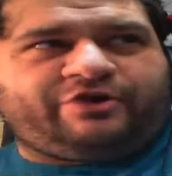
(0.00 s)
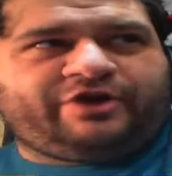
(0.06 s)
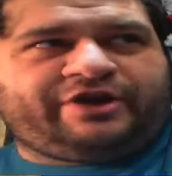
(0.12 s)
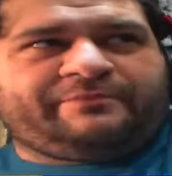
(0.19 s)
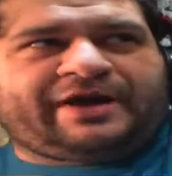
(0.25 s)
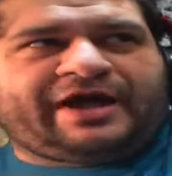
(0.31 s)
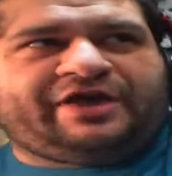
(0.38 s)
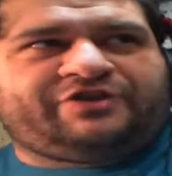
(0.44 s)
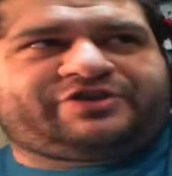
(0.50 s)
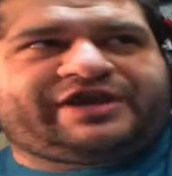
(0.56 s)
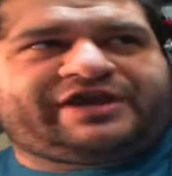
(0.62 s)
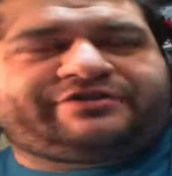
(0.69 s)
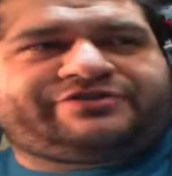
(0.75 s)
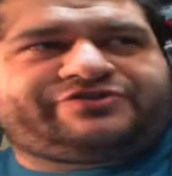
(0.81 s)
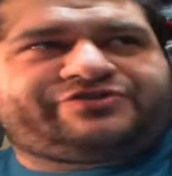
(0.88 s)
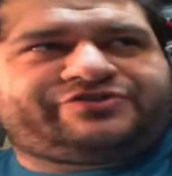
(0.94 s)
400 miles an
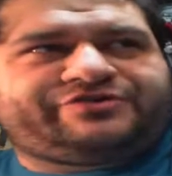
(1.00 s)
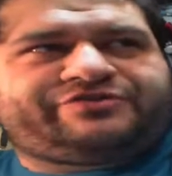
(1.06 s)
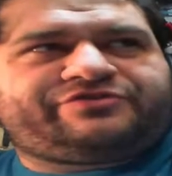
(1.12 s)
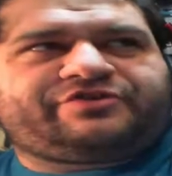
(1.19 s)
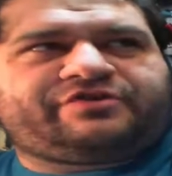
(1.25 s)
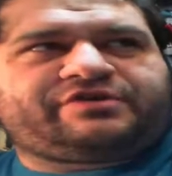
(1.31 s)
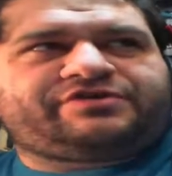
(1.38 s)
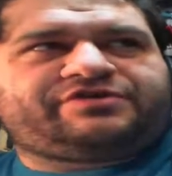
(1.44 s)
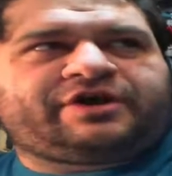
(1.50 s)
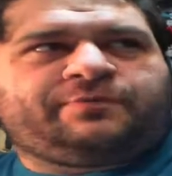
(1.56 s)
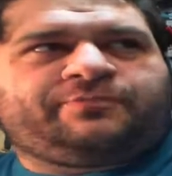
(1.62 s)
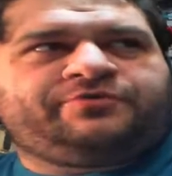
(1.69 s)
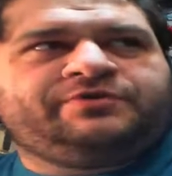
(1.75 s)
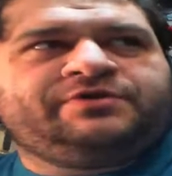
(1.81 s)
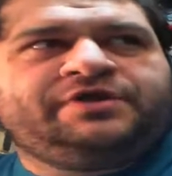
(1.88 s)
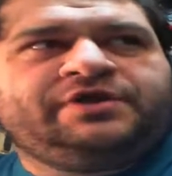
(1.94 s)
hour, so this is always
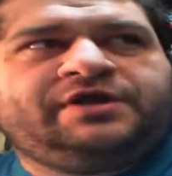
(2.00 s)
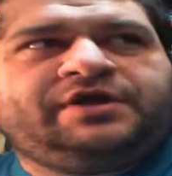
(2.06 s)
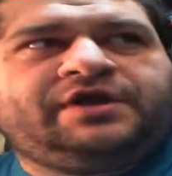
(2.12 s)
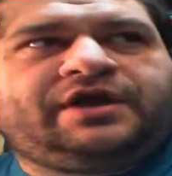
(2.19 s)
helpful.